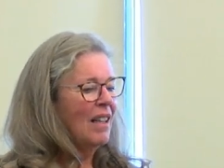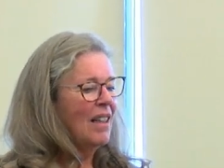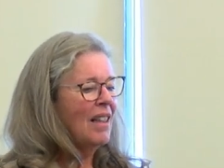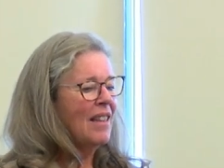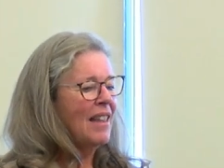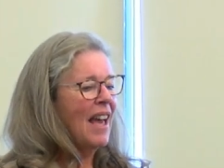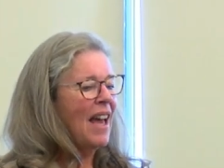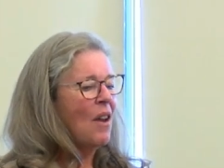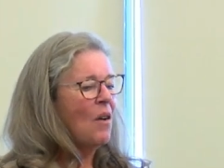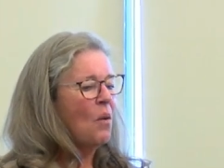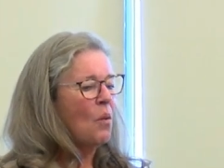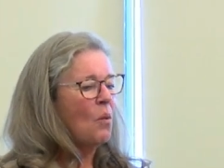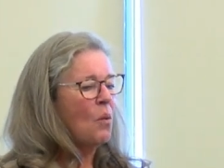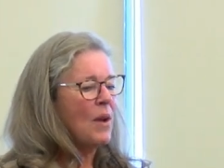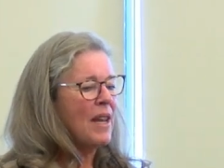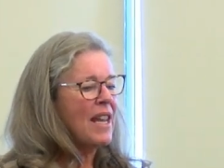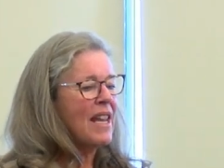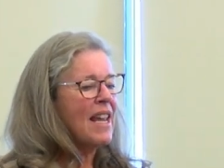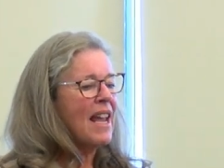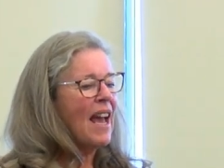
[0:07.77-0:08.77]
that
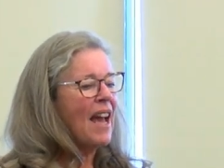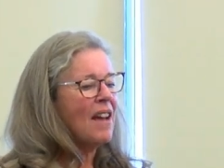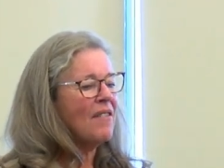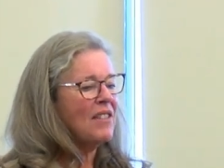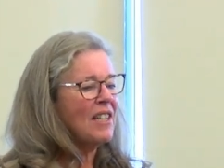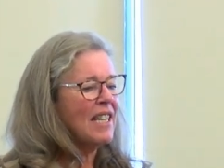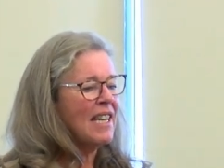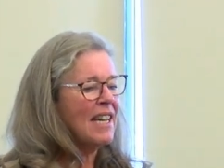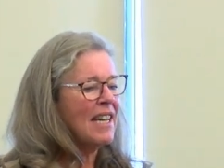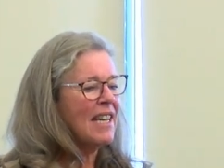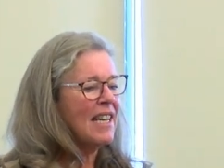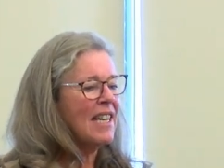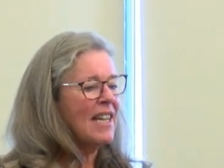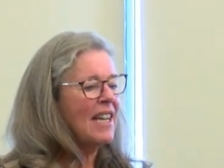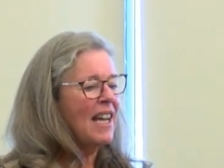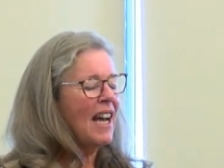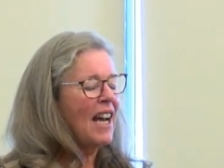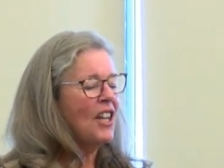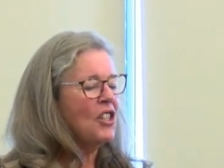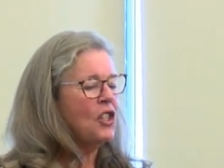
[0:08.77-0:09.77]
we have
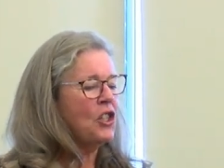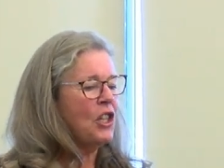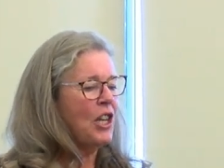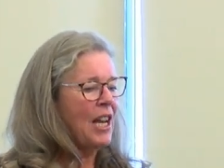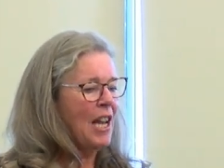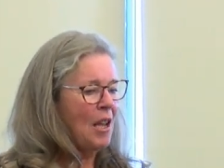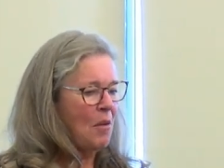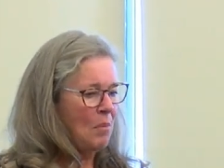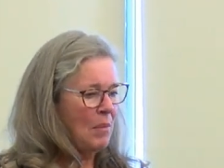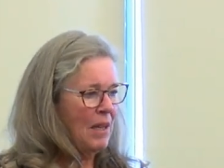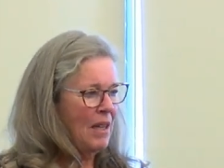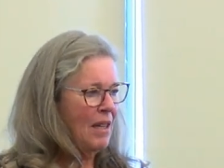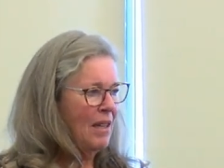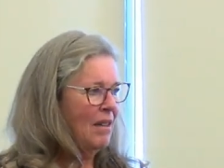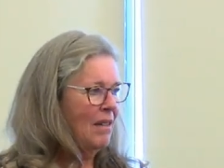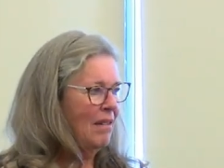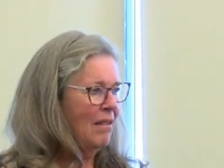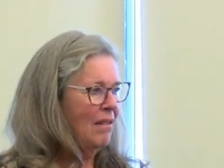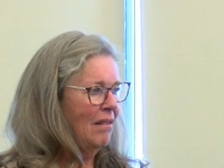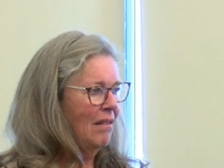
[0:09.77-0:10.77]
needed a
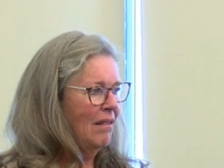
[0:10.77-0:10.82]
champion,